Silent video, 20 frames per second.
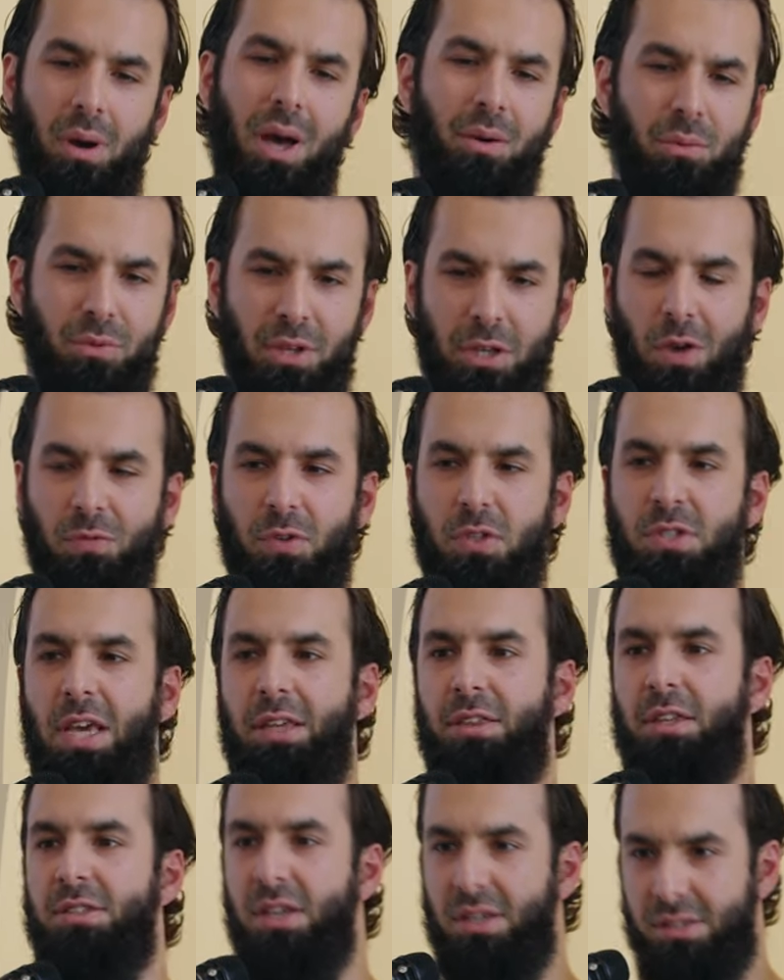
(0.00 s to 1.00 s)
I don't think you have to
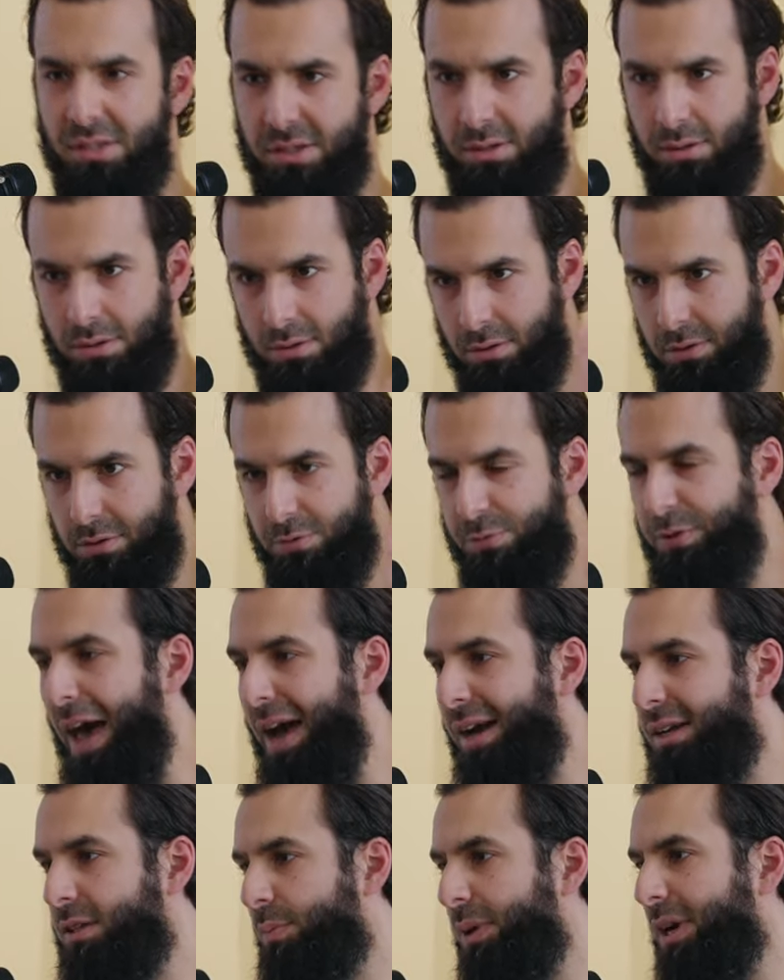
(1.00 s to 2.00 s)
take this as fact,